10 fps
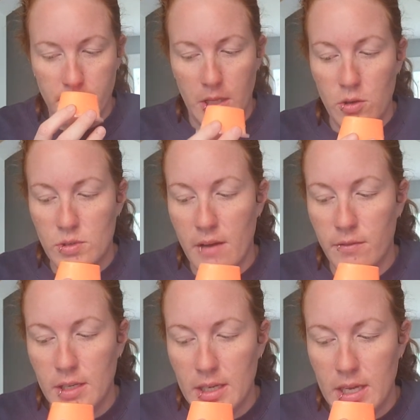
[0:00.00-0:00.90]
You
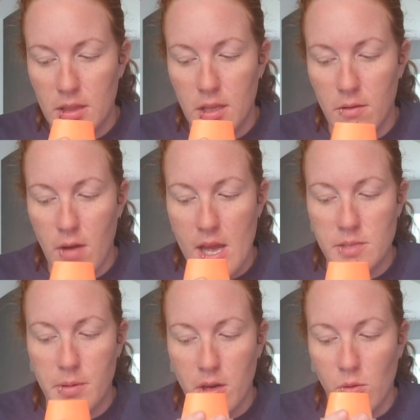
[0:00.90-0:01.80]
definitely get the
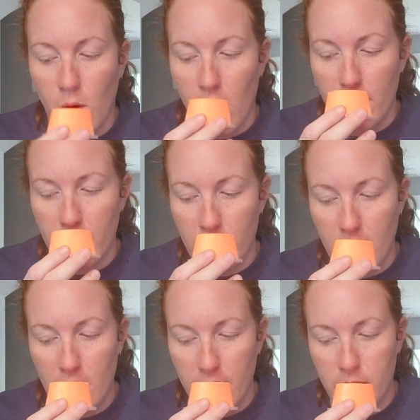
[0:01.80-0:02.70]
Raspberry Guava
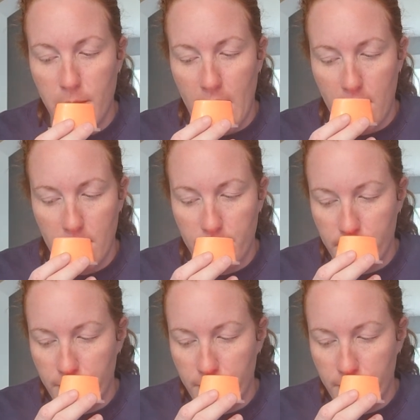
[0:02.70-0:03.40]
right off the bat.